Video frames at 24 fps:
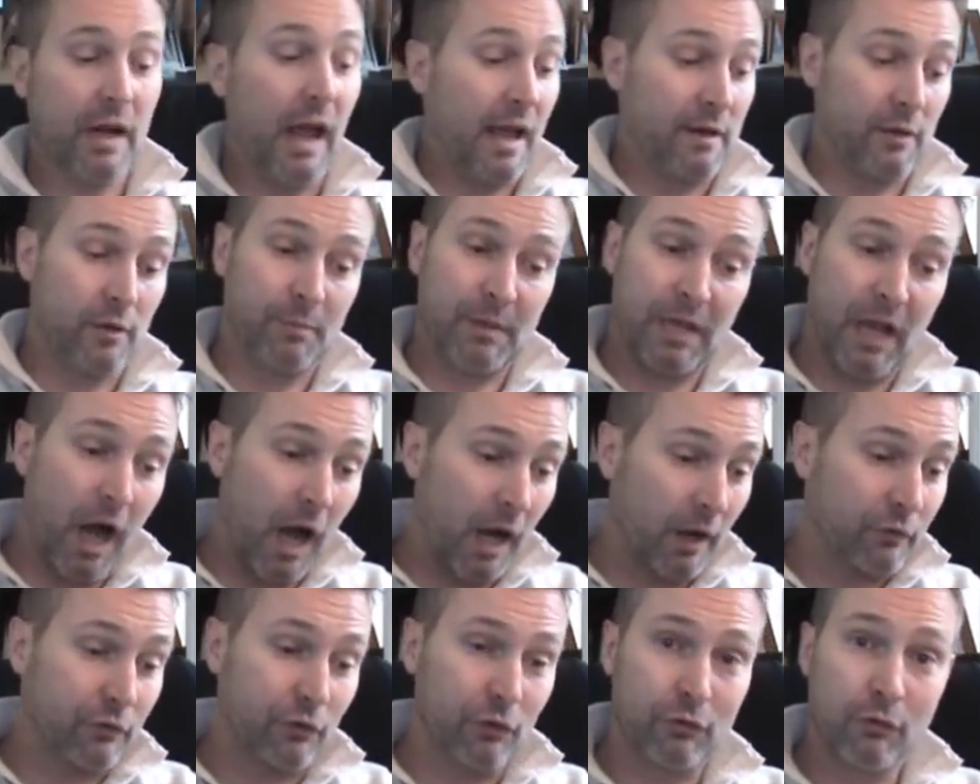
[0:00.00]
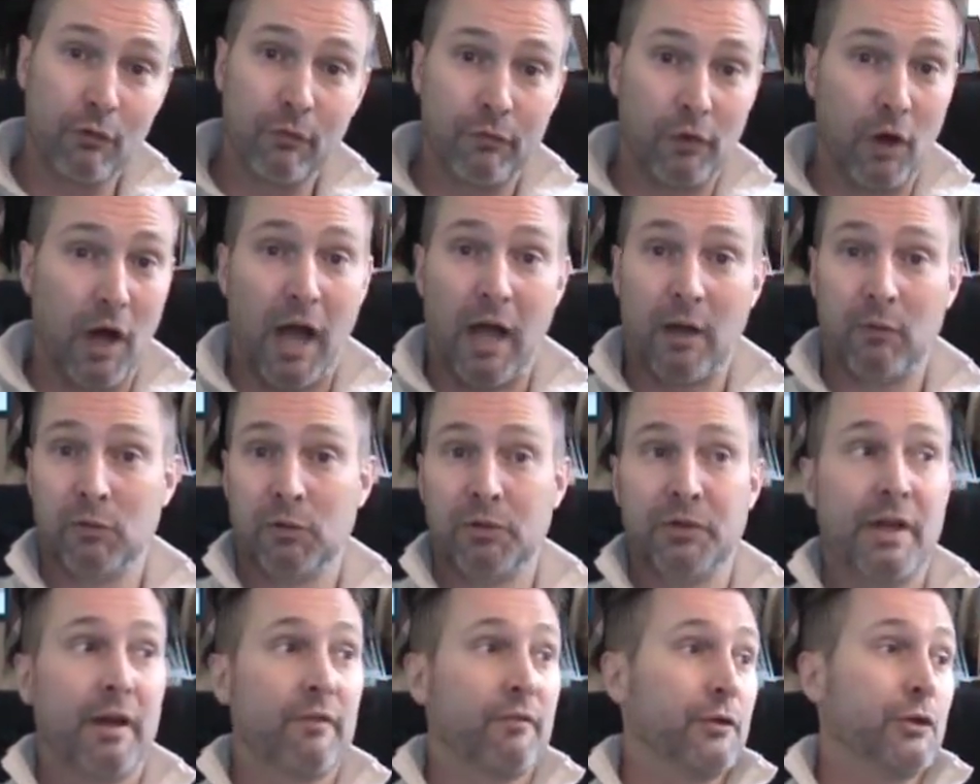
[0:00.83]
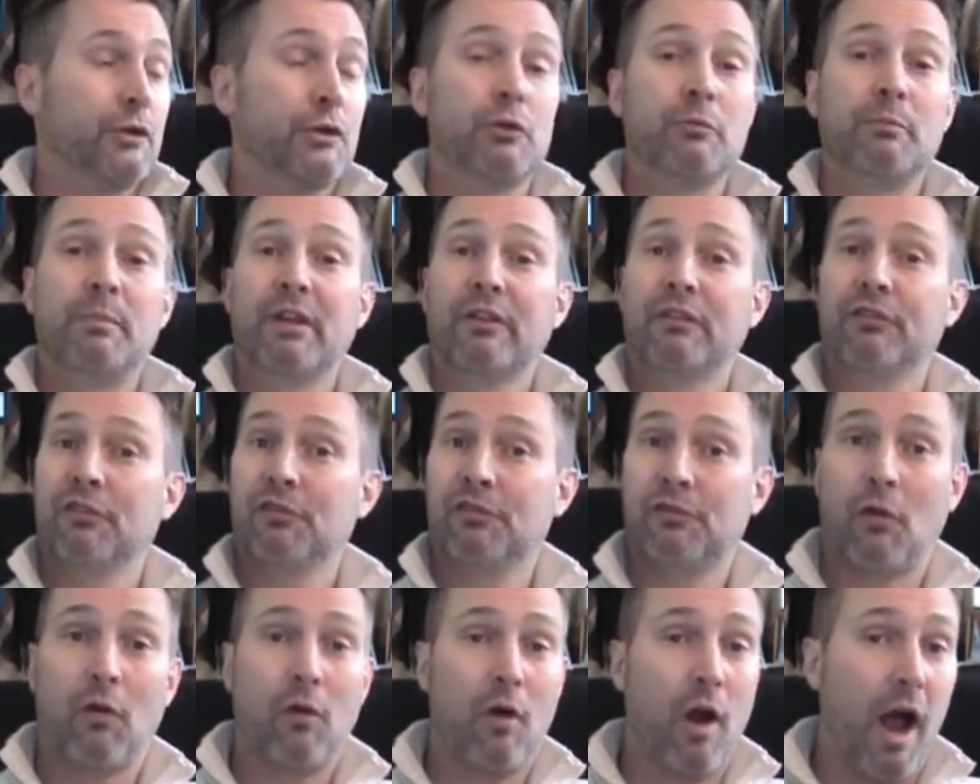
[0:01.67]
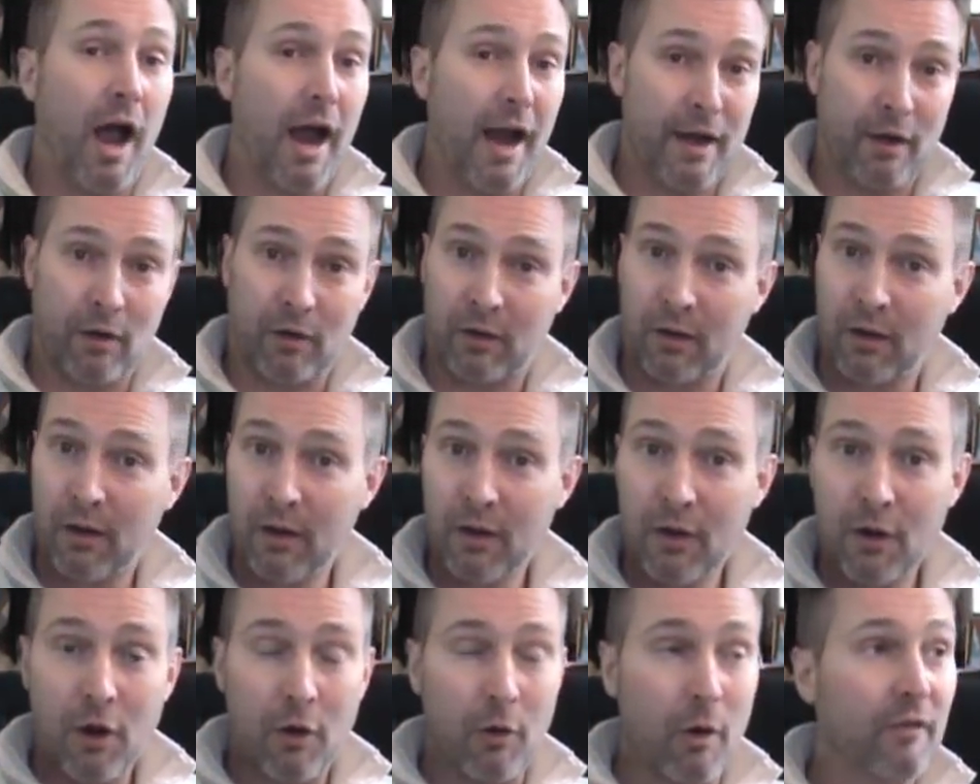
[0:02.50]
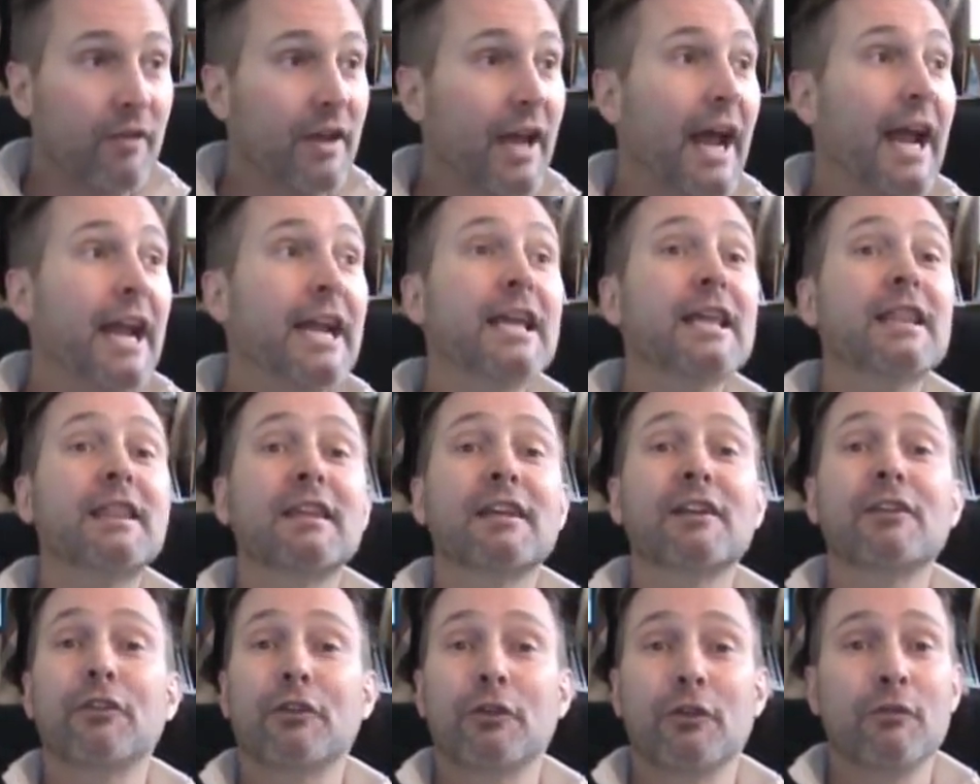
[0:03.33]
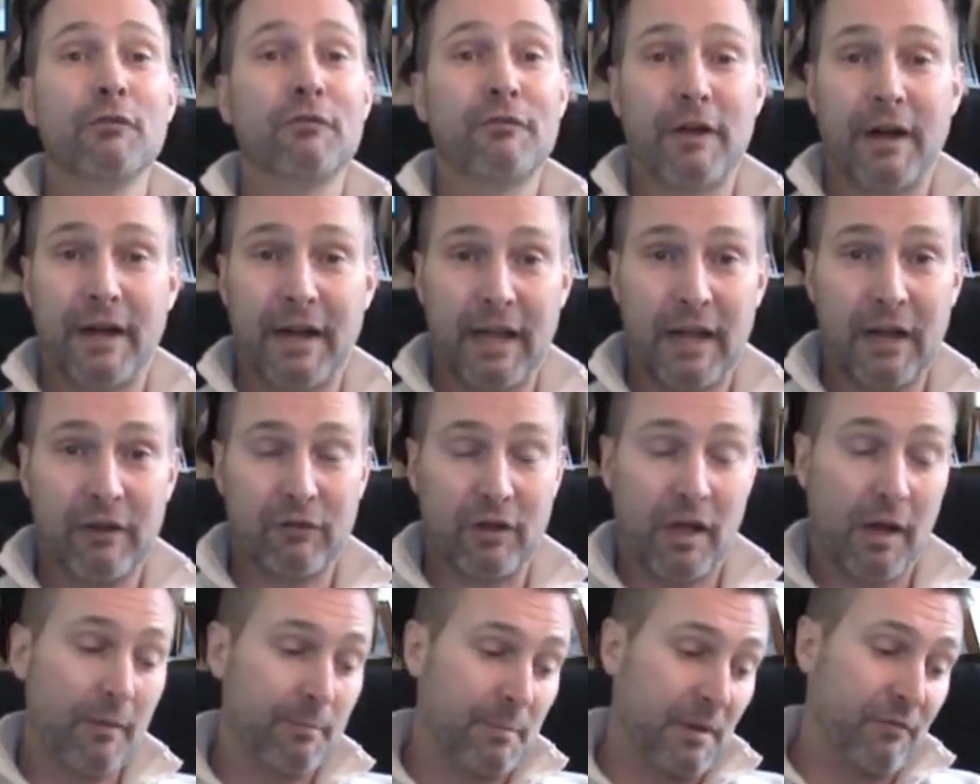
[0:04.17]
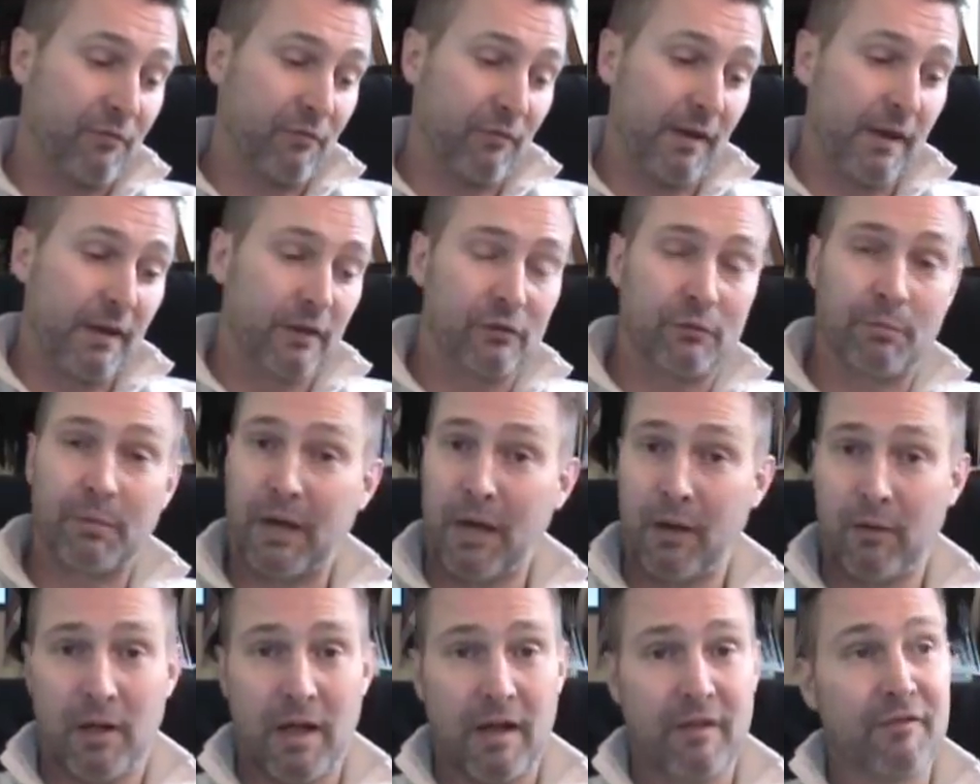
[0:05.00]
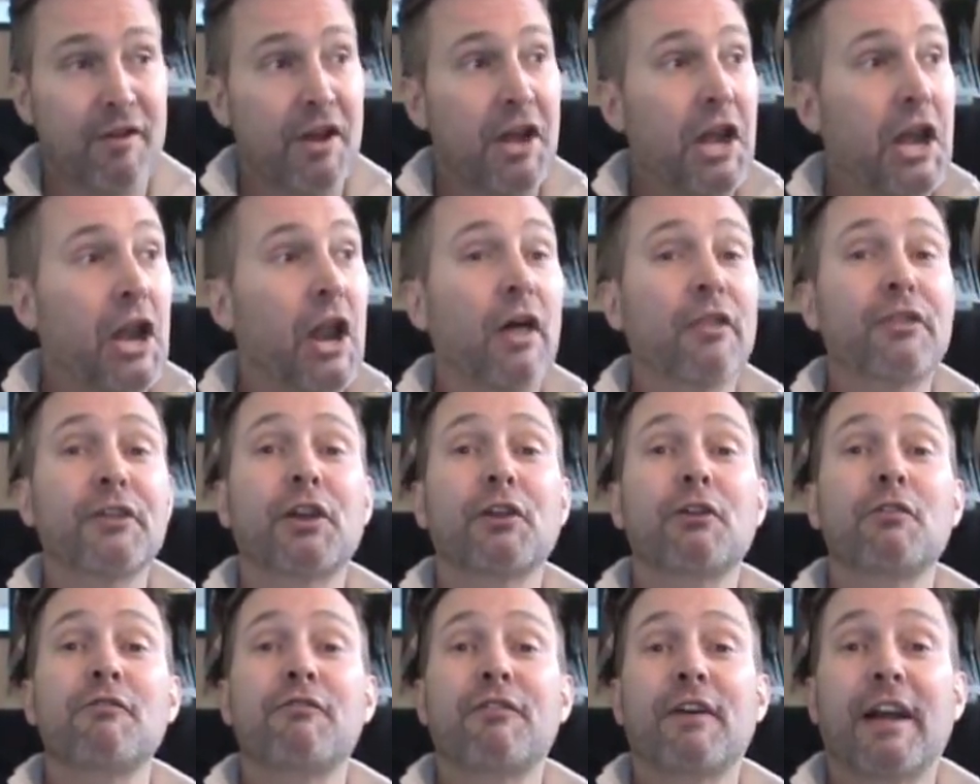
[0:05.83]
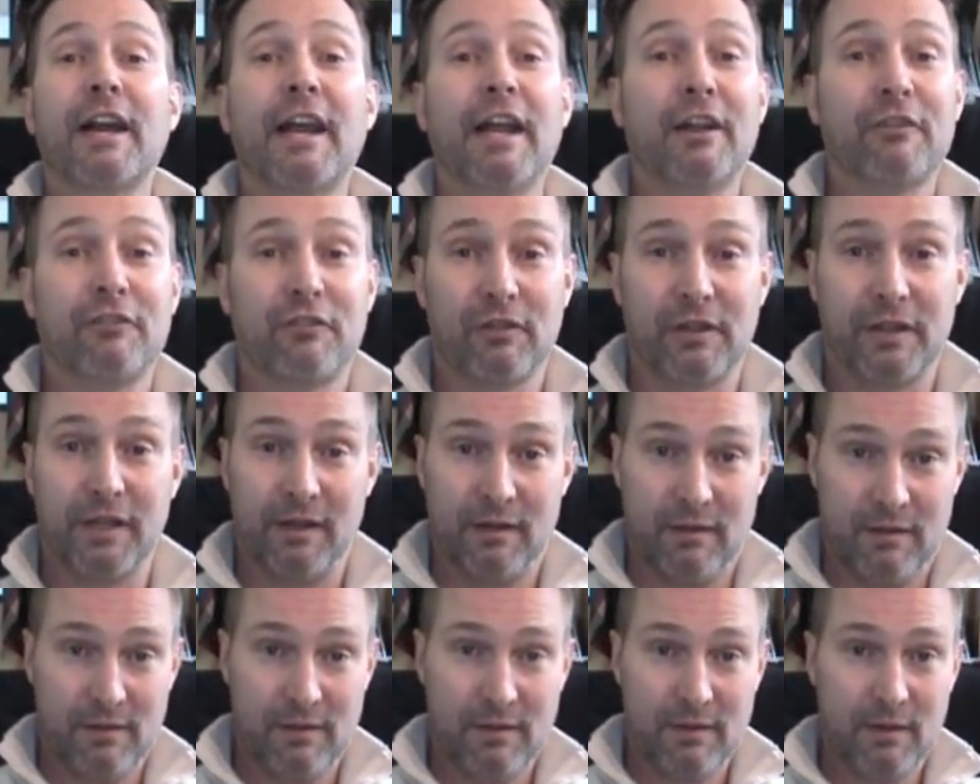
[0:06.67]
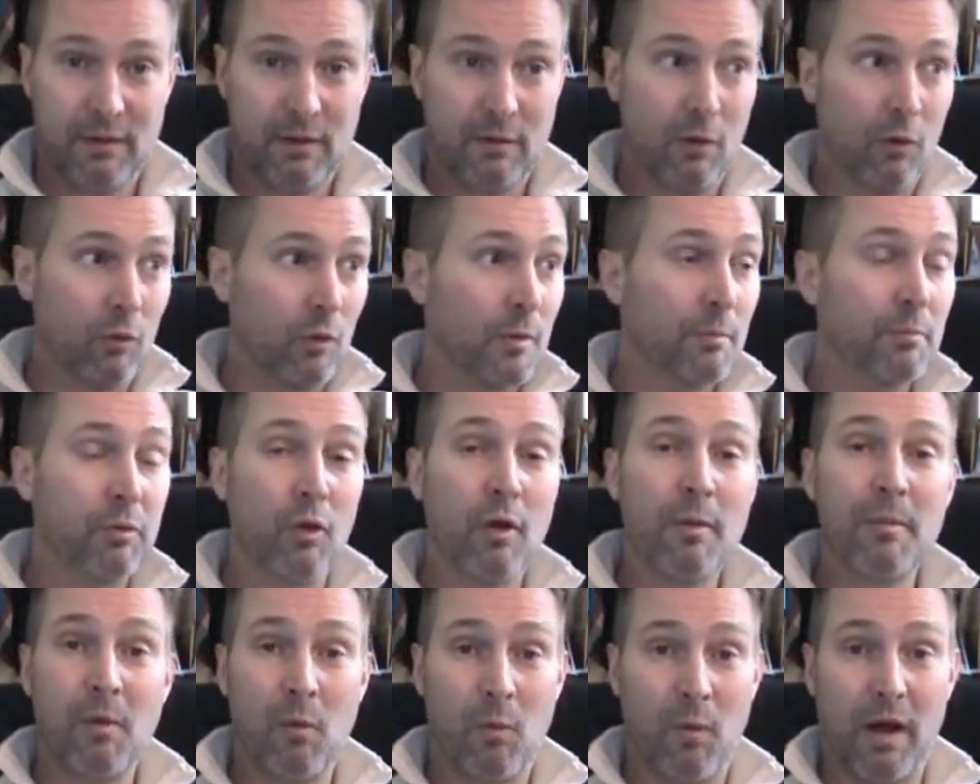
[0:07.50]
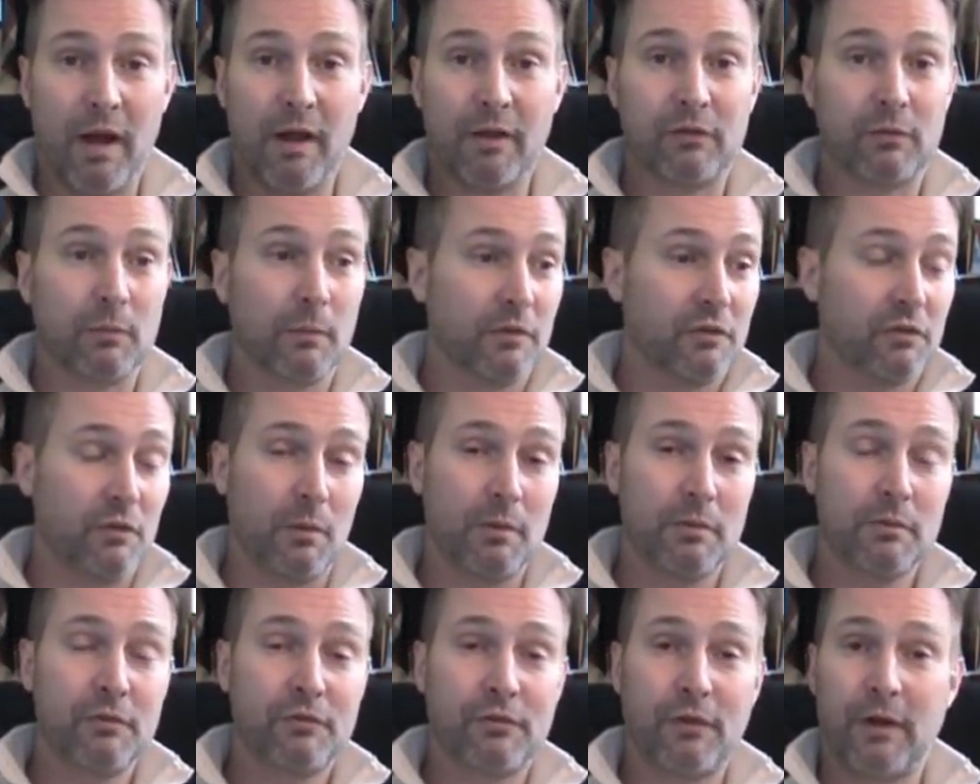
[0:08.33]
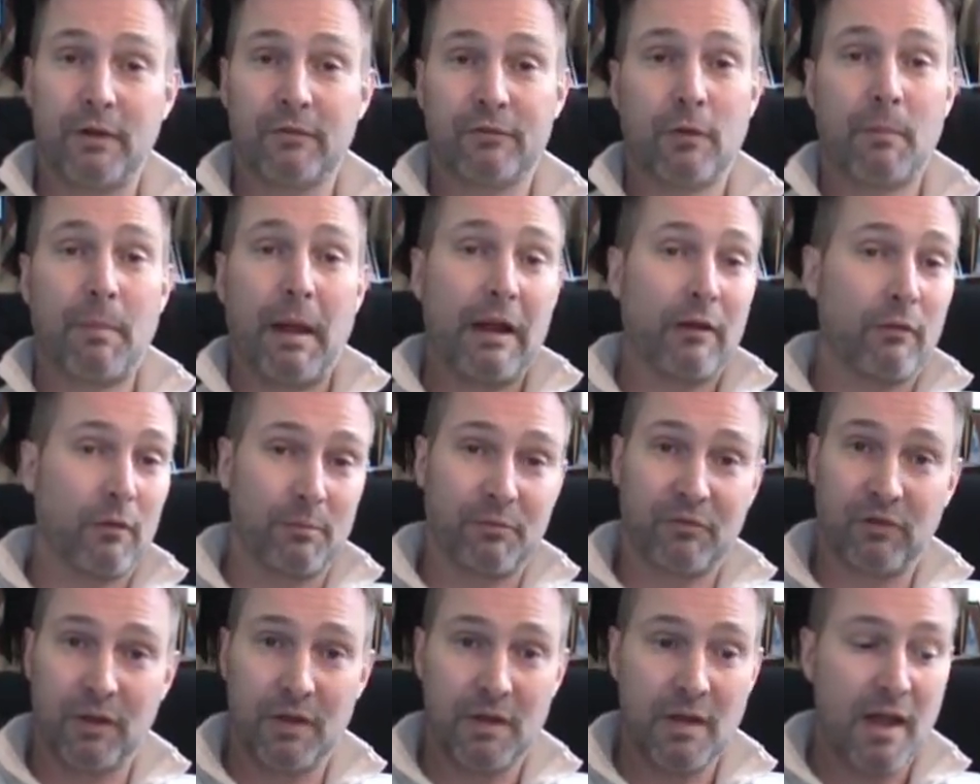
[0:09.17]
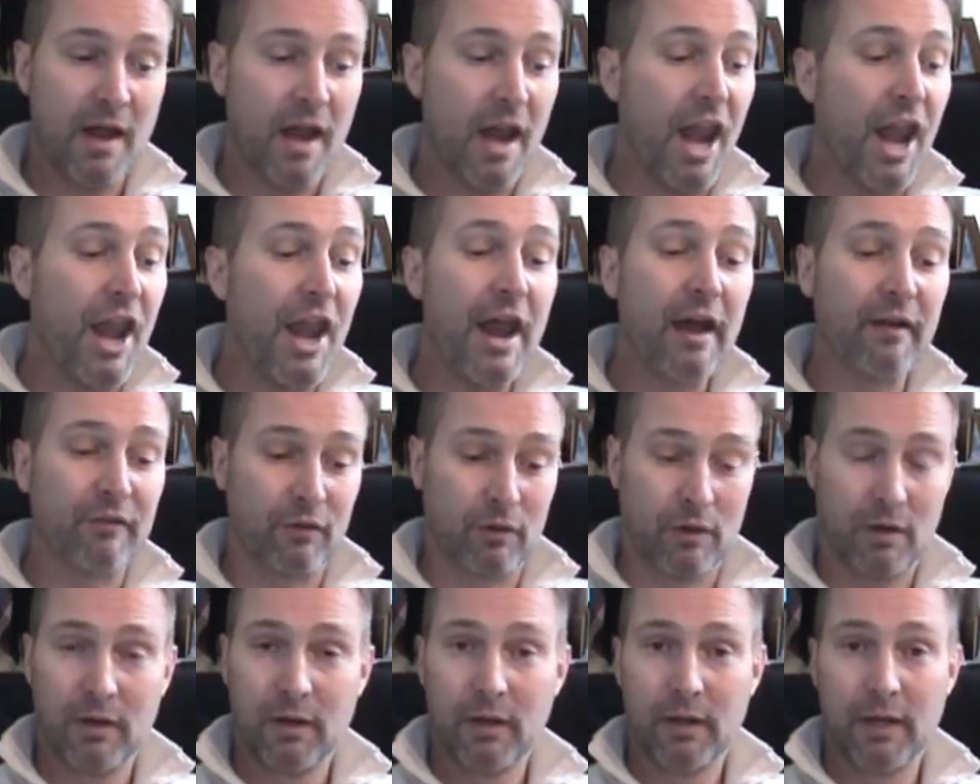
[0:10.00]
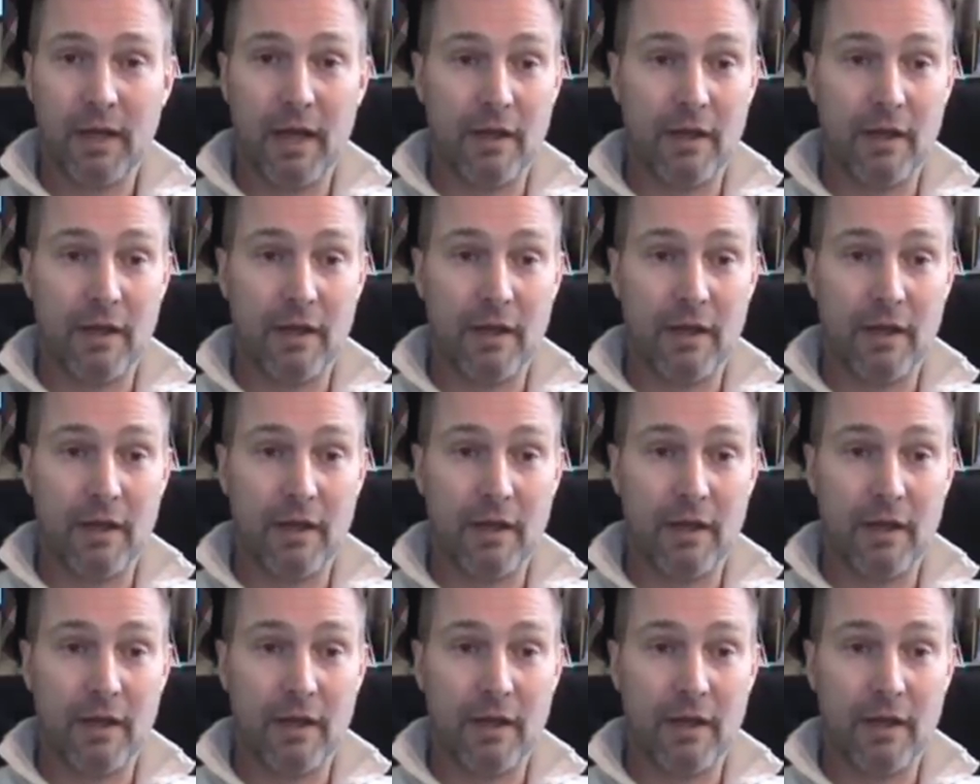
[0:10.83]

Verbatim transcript: of your day. And to be honestly truthful, I will never do business or hire or have anything to do financially. I'll be friends, but I will have nothing to do financially or employment-wise with someone who's filed for bankruptcy. Never.